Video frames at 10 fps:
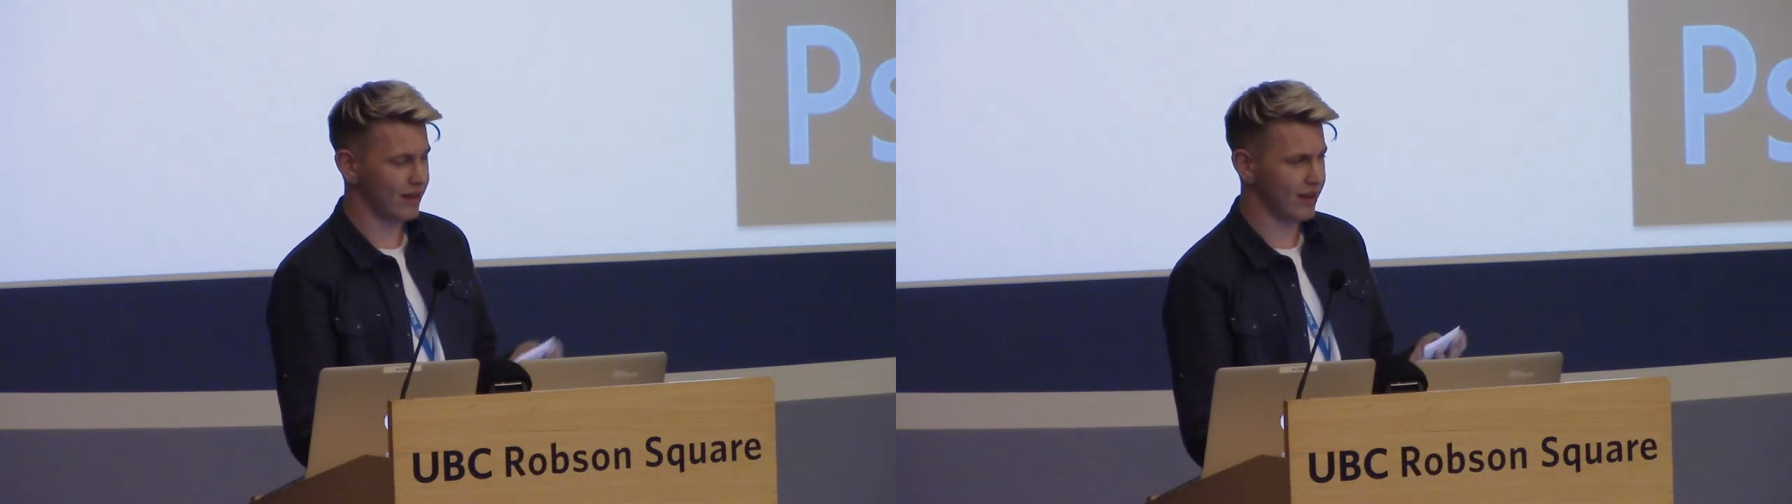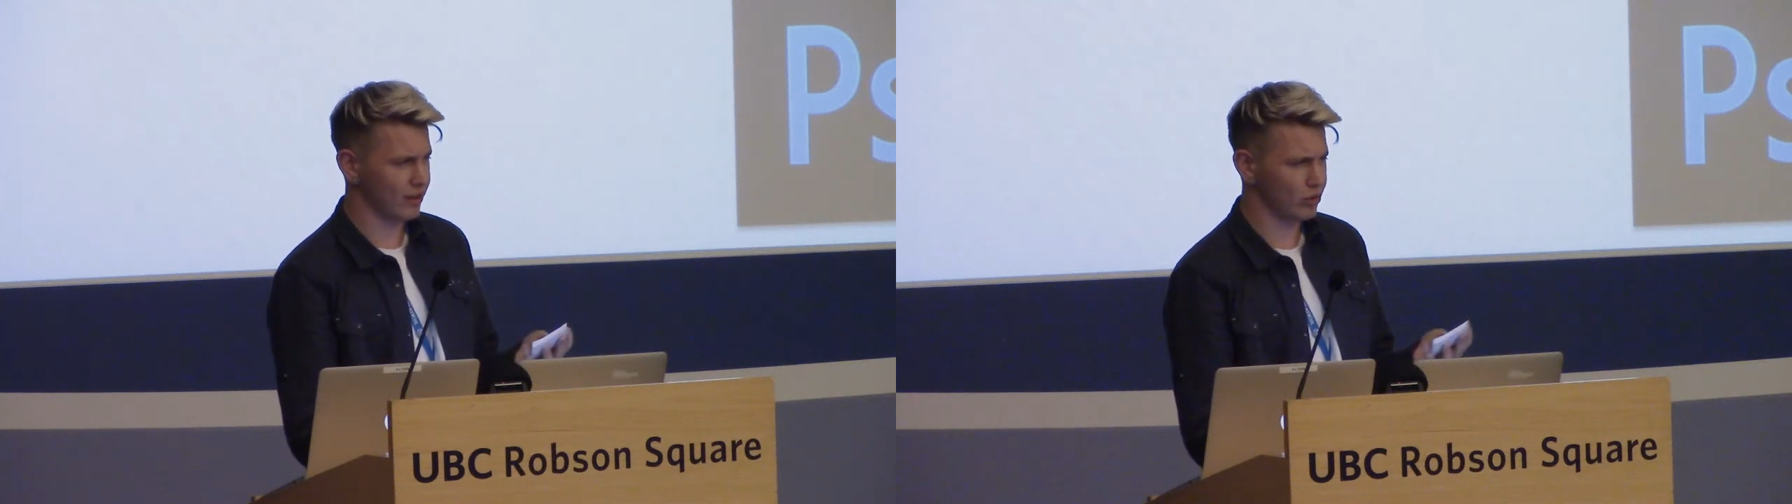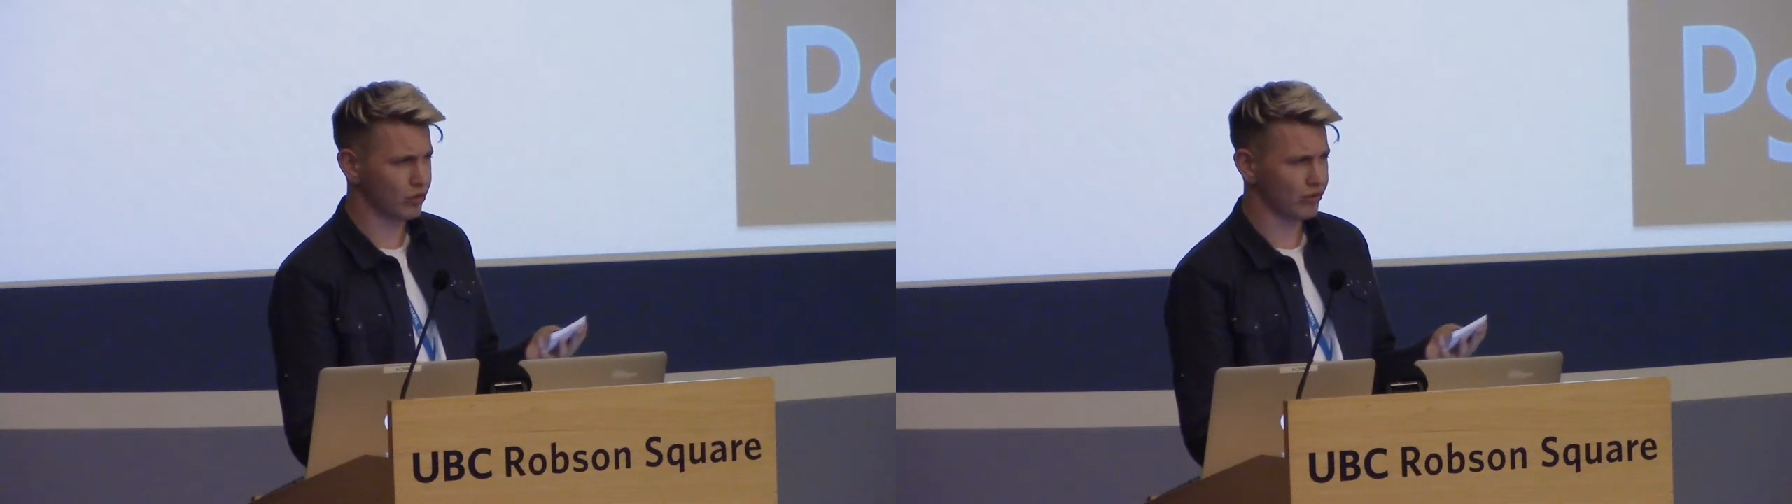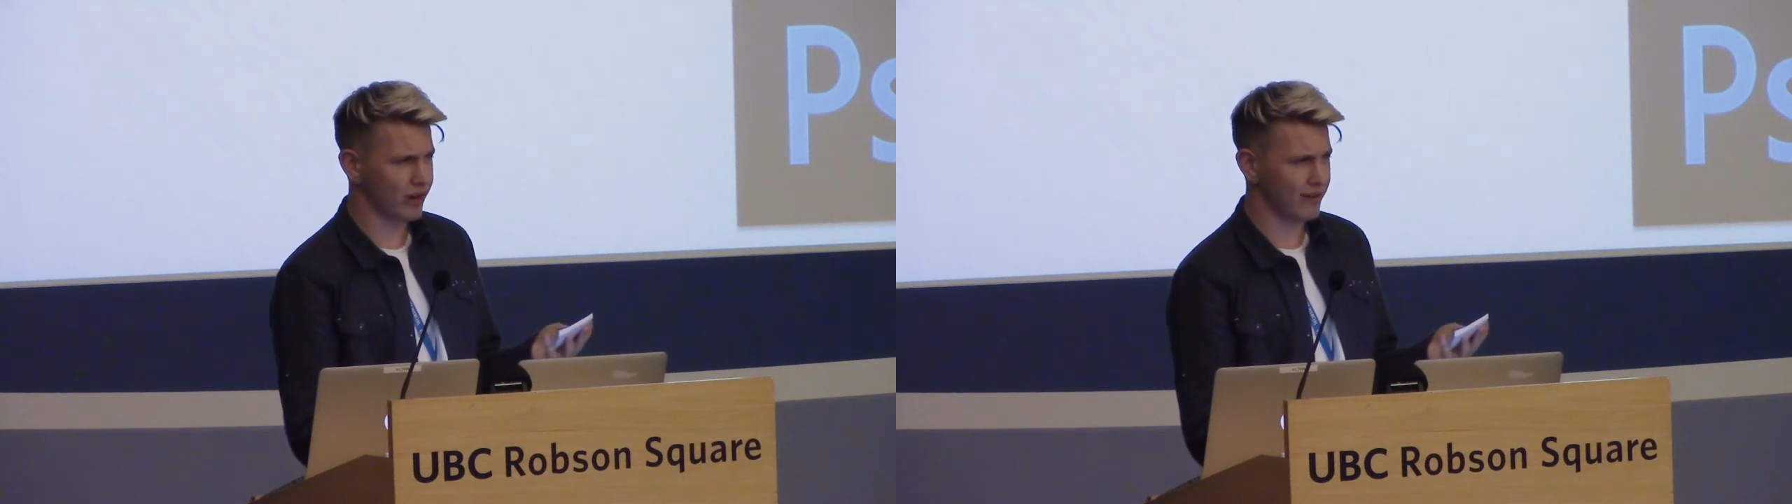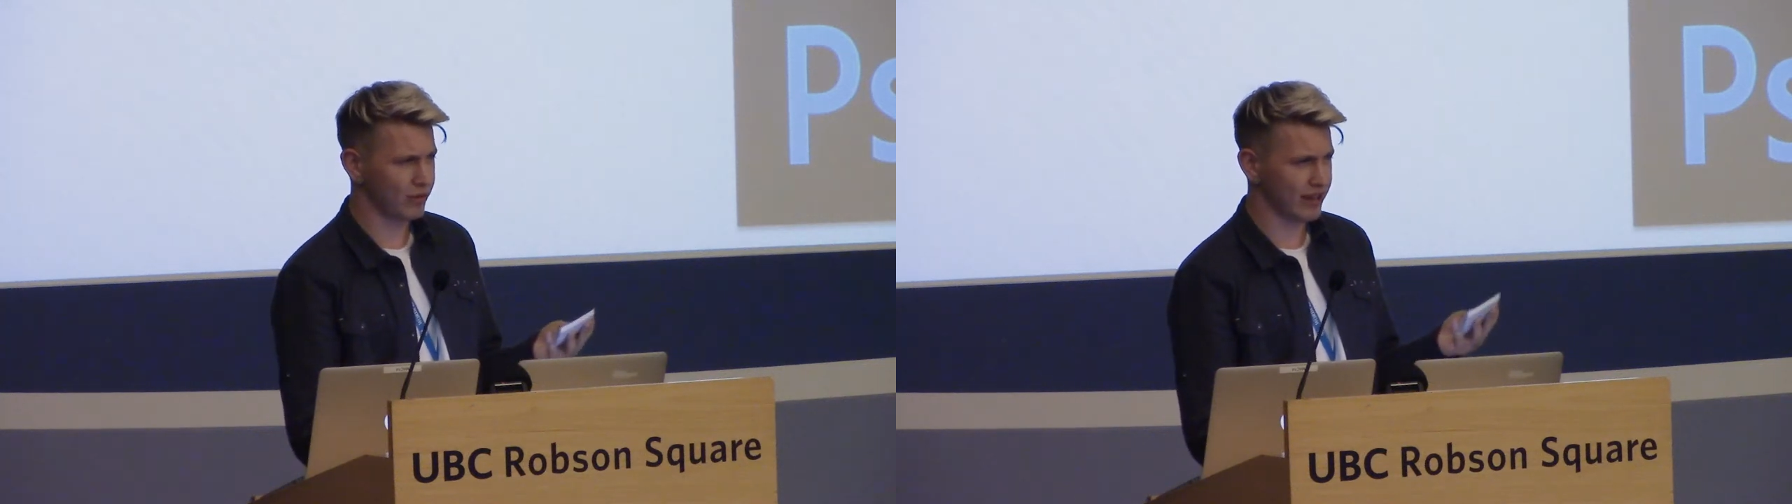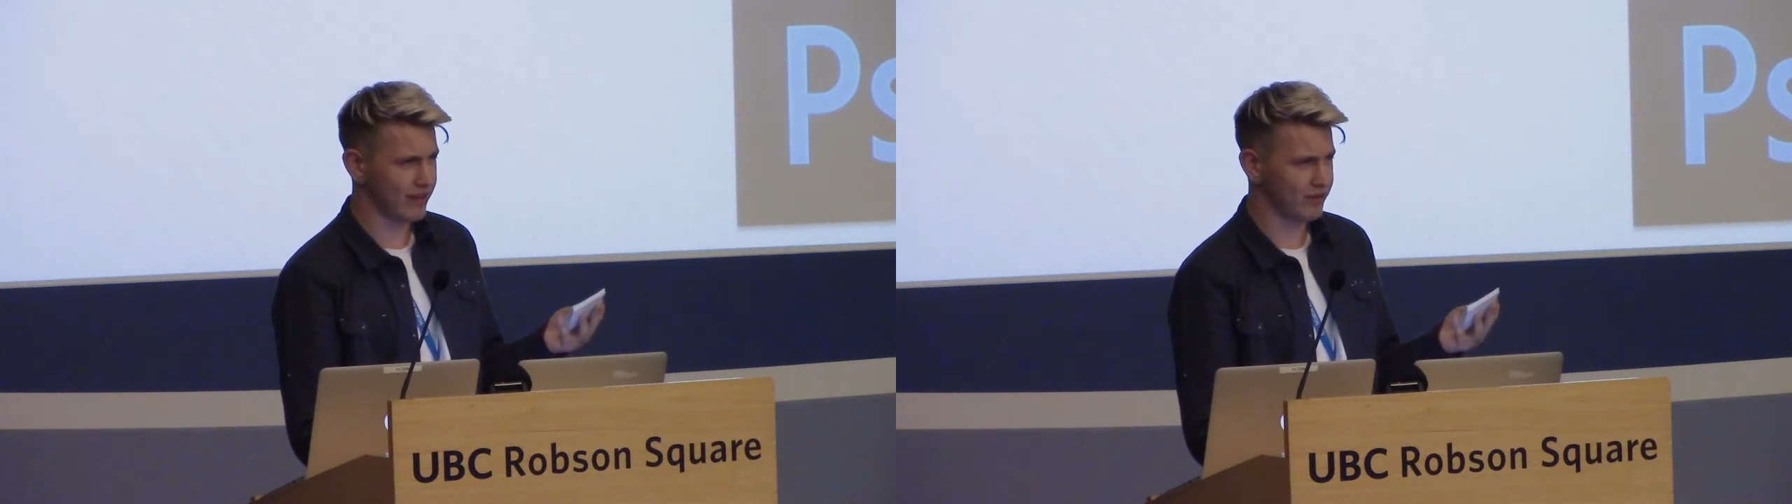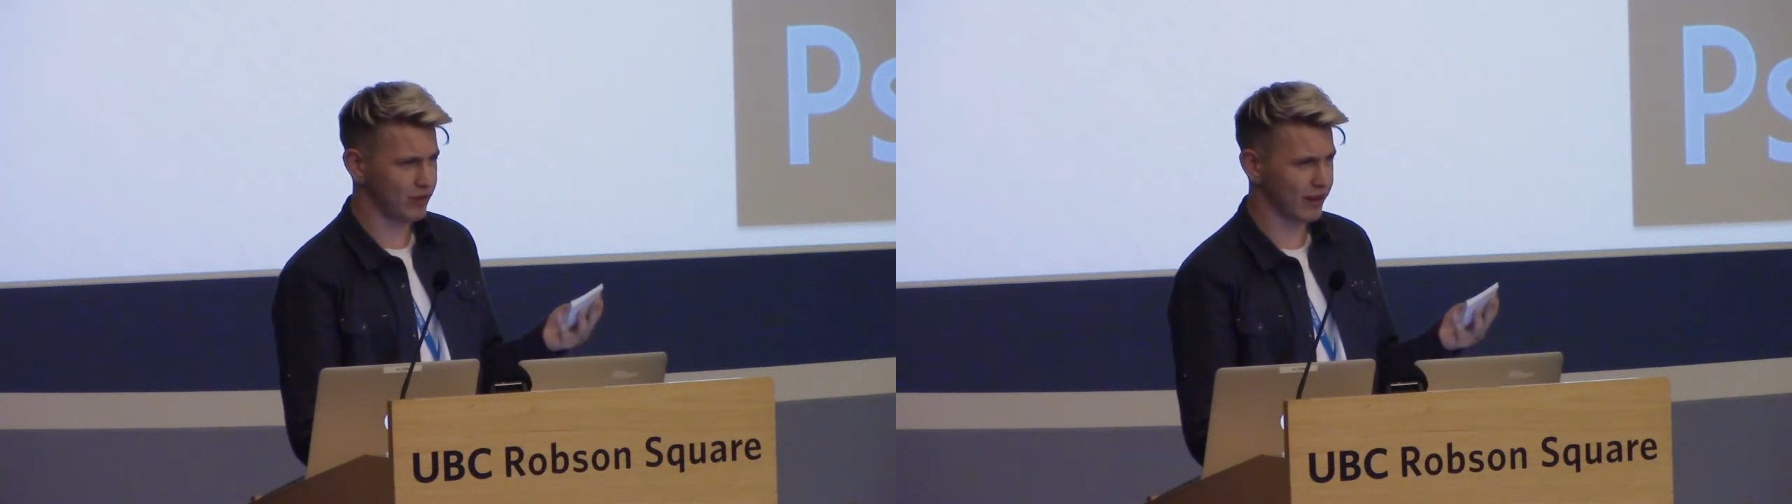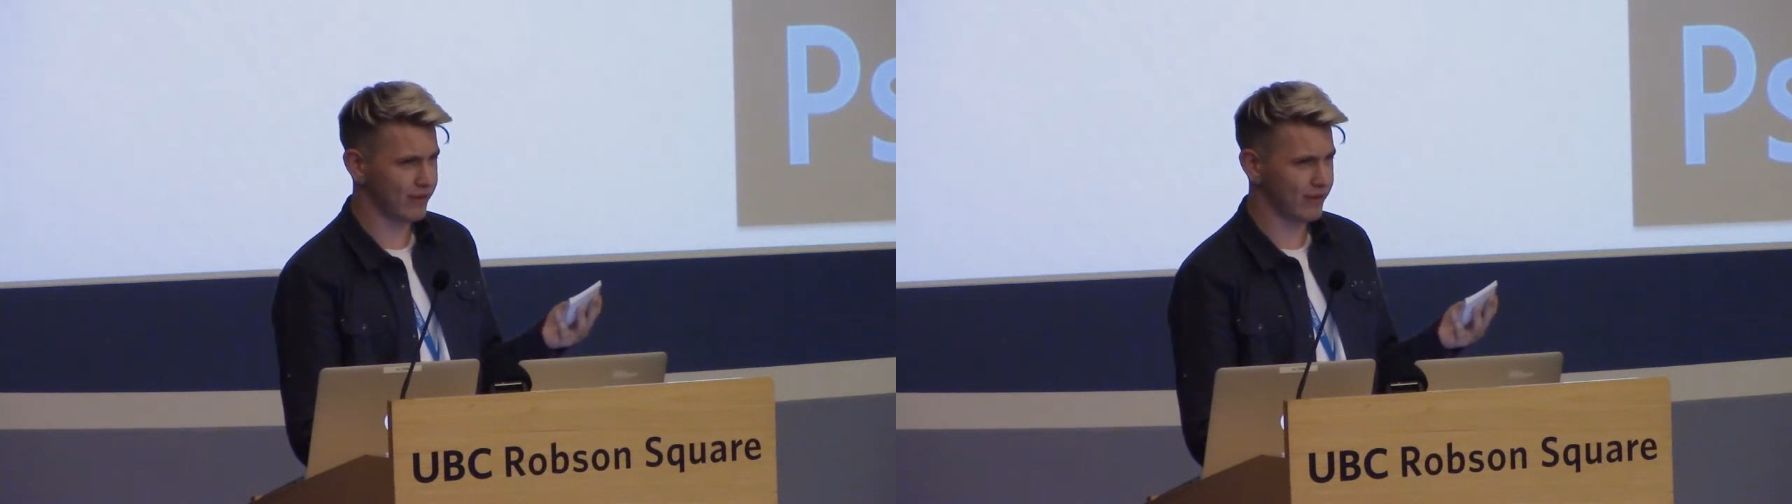Uh, Google Drive only gives you like